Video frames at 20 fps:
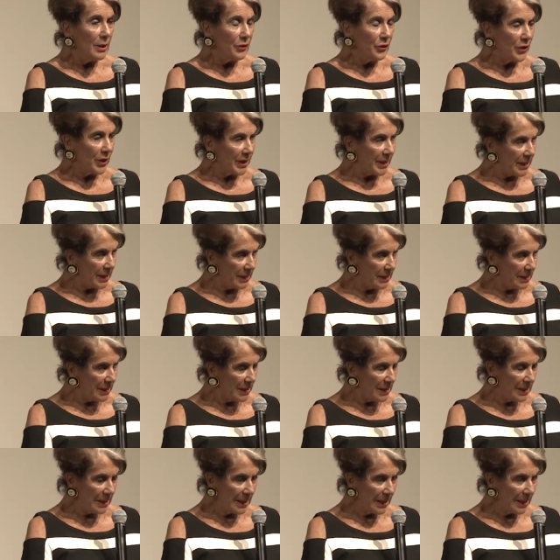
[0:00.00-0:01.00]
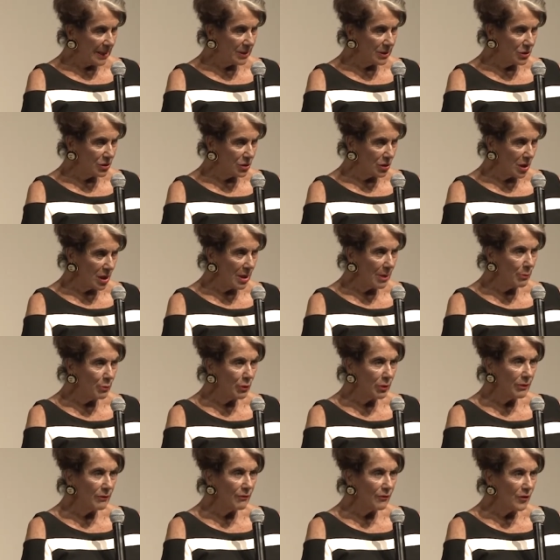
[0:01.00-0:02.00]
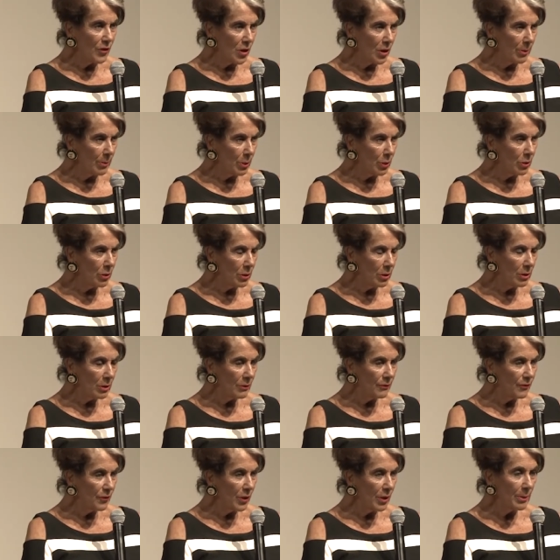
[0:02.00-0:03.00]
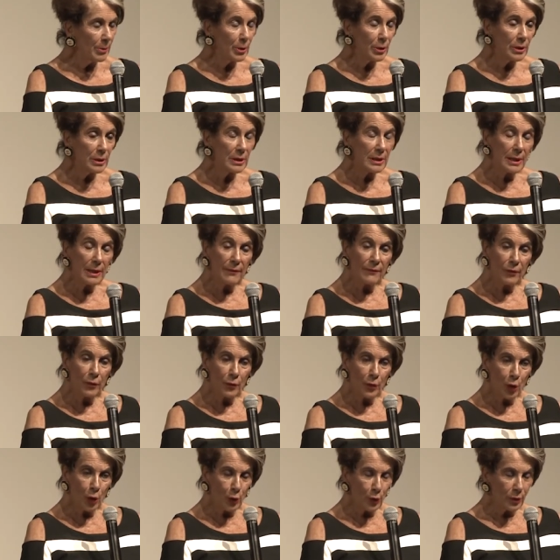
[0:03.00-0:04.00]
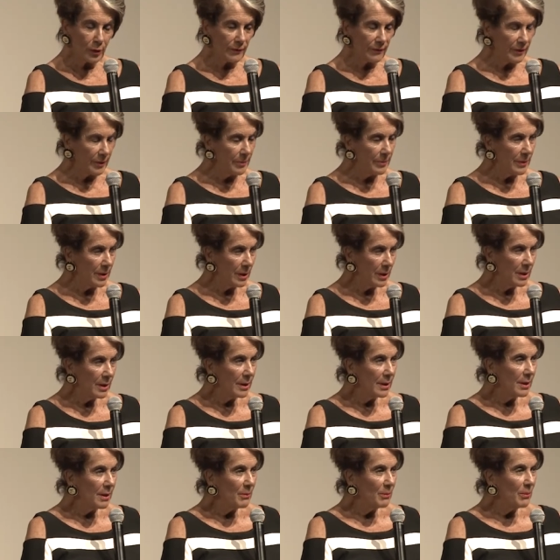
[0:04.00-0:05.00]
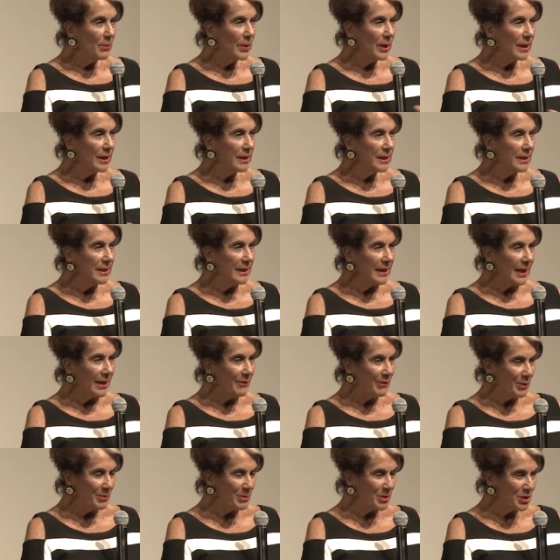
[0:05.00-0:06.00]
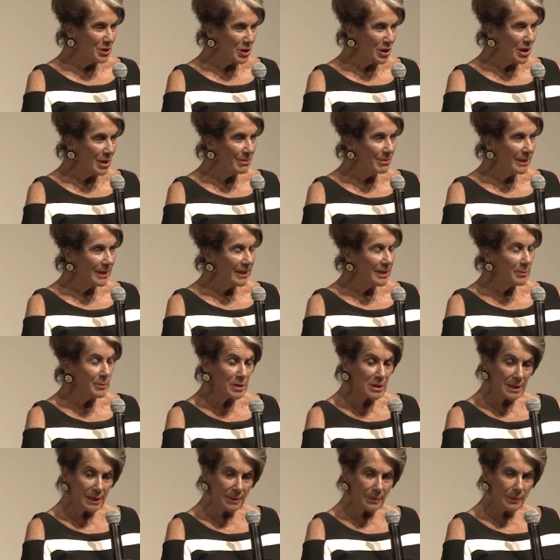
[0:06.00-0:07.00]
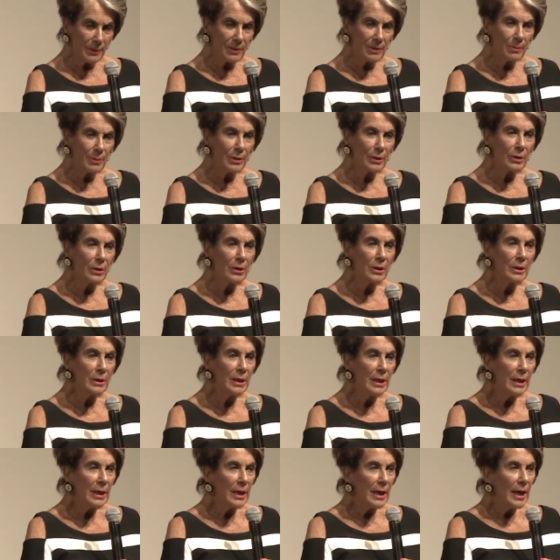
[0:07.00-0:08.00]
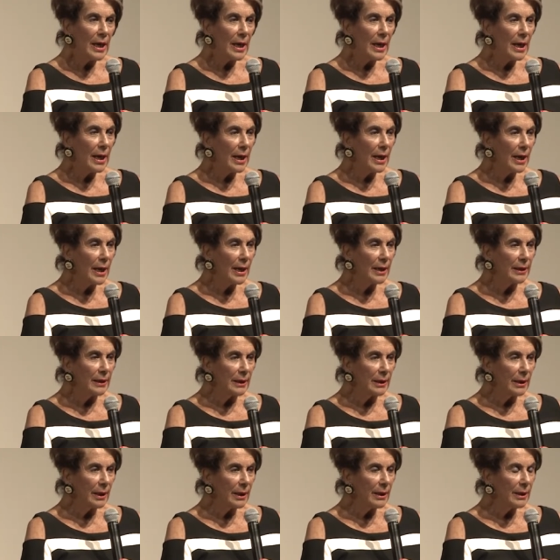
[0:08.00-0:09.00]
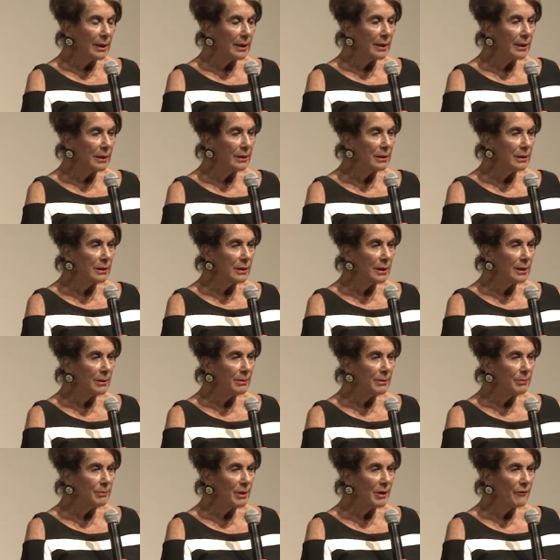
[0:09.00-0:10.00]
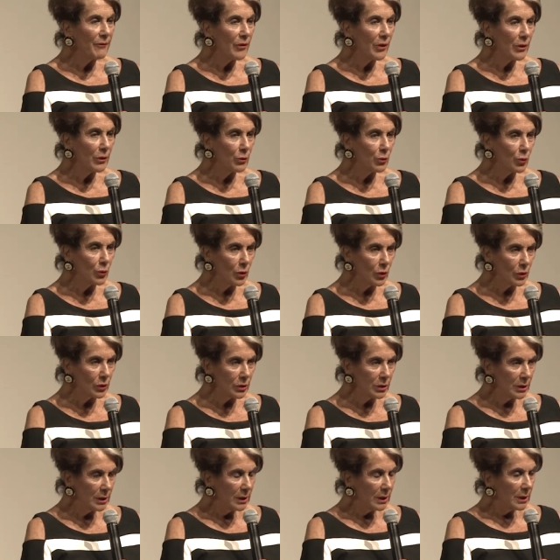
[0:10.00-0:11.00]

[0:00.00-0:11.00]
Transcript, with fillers: thinking he had a job with a farmer. The farmer had never heard of him, but he gave him a job, let him sleep in the barn, and my father worked